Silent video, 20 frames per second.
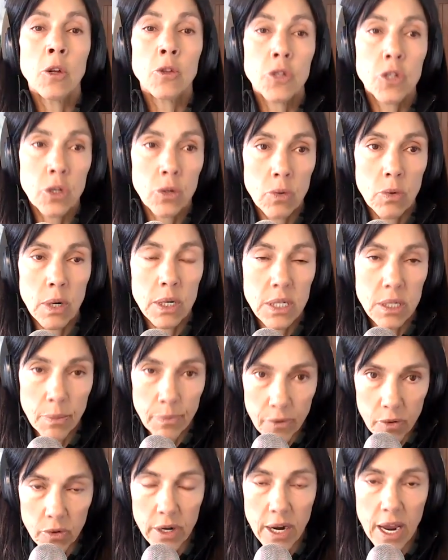to
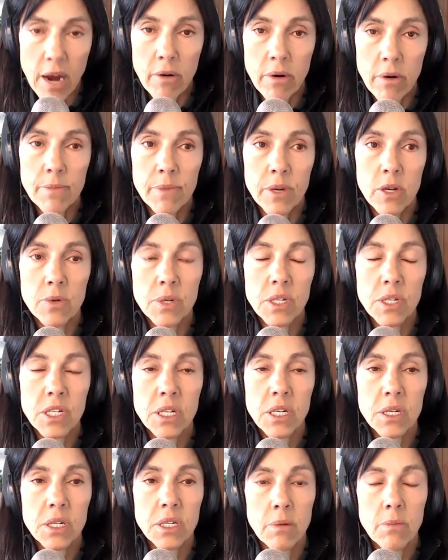support our immune
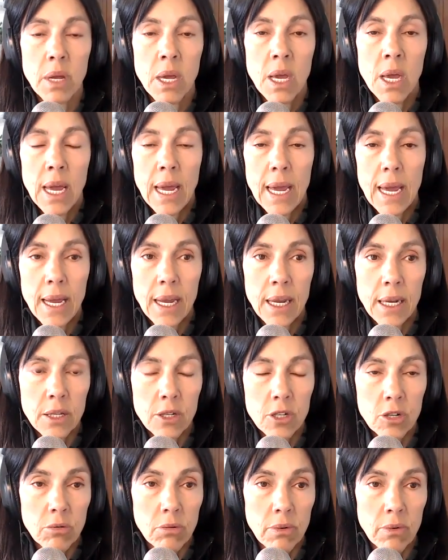system,
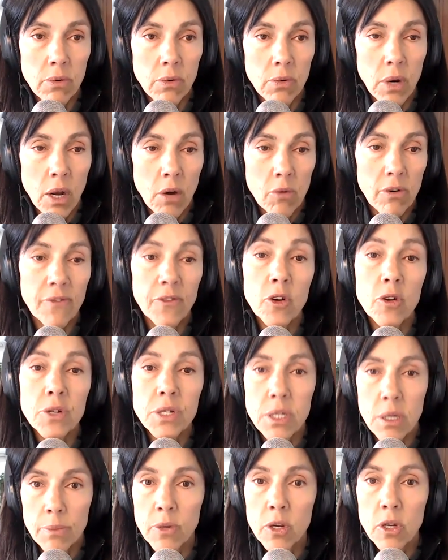and to
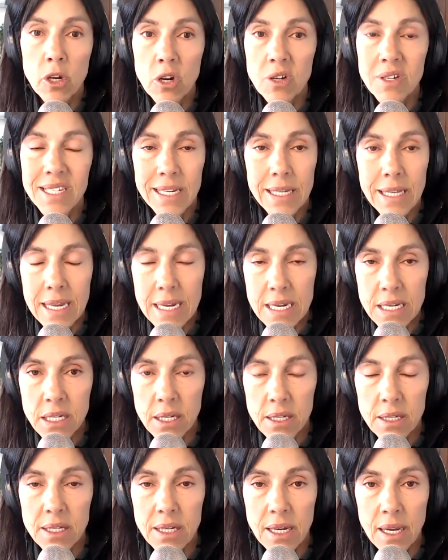reverse
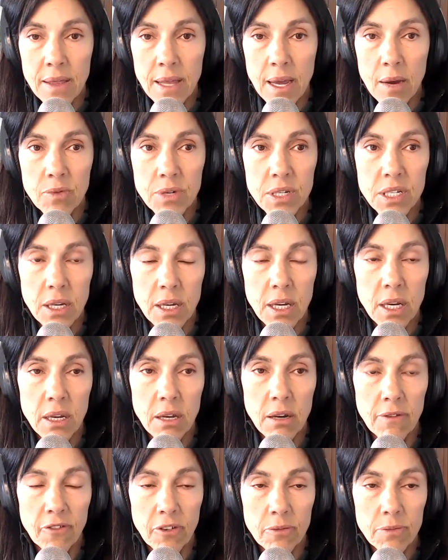immunosenescence. And that was the
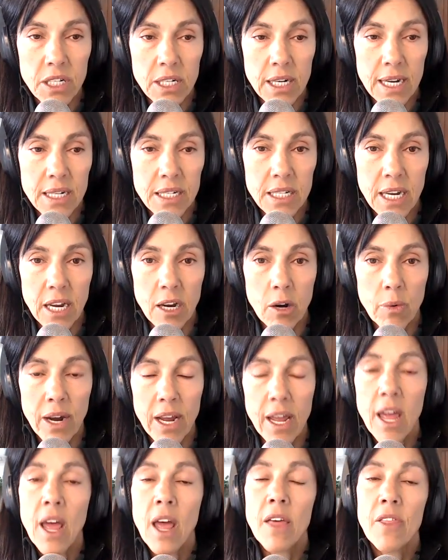key from today's takeaway.